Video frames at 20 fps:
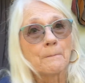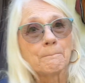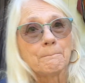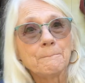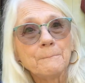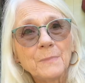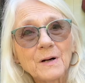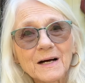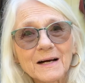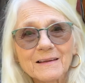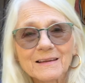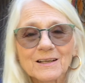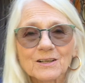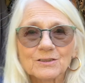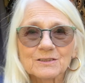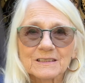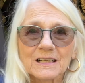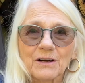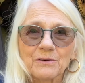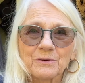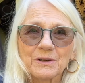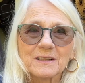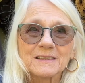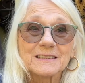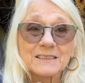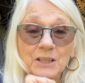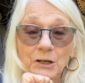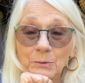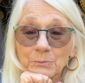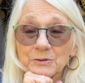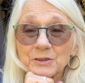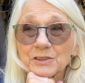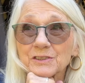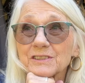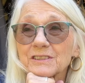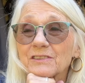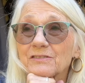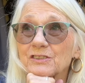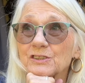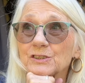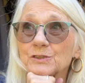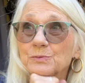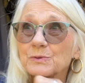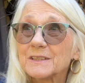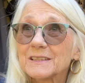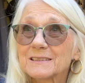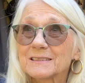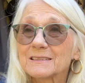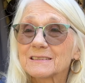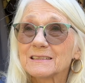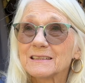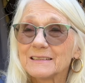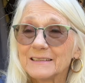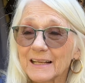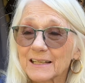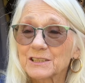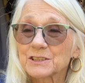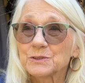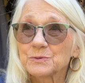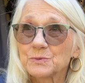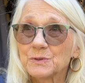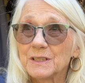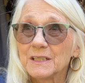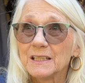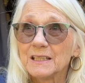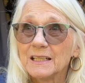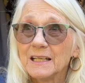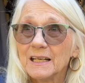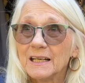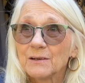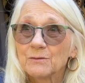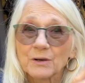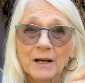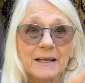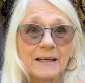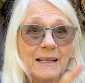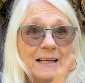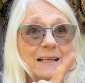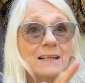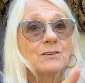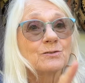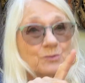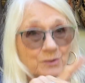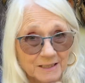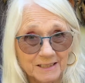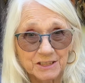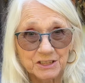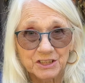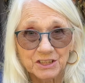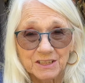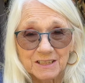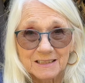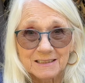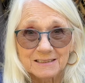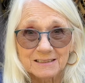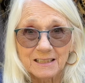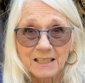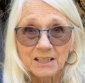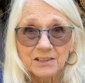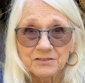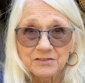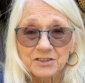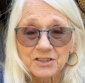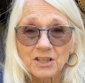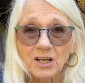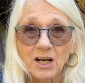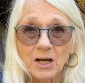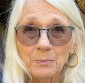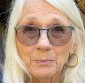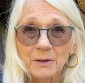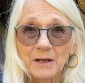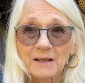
but those aren't really sculptures. The first one is the next one right in Regent is a gift shop,